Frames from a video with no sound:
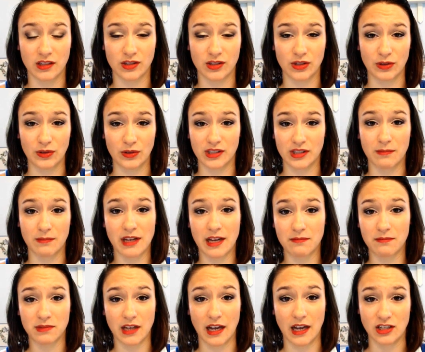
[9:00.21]
So
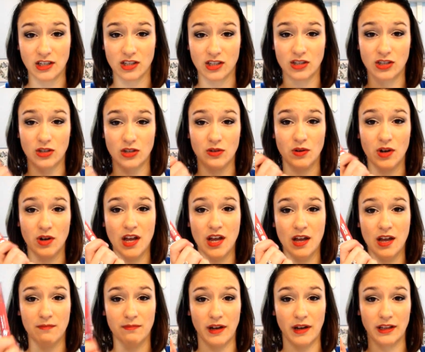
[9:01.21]
sometimes I just do
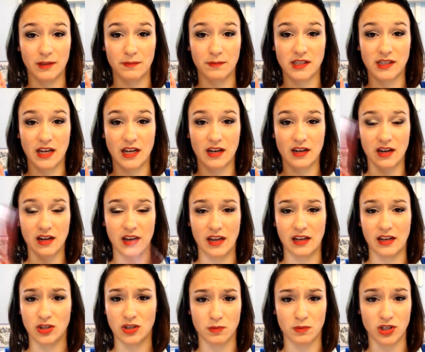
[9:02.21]
my lip stain
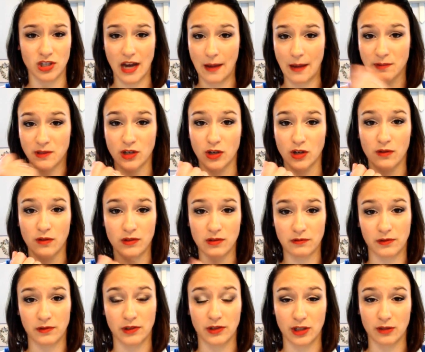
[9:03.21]
and just put chapstick over
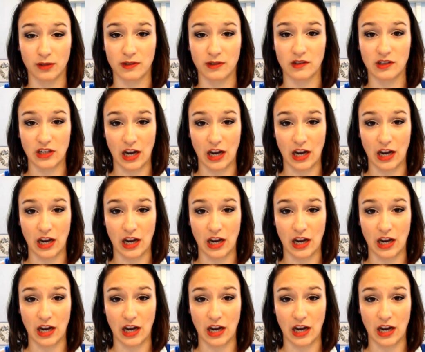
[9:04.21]
it for a little bit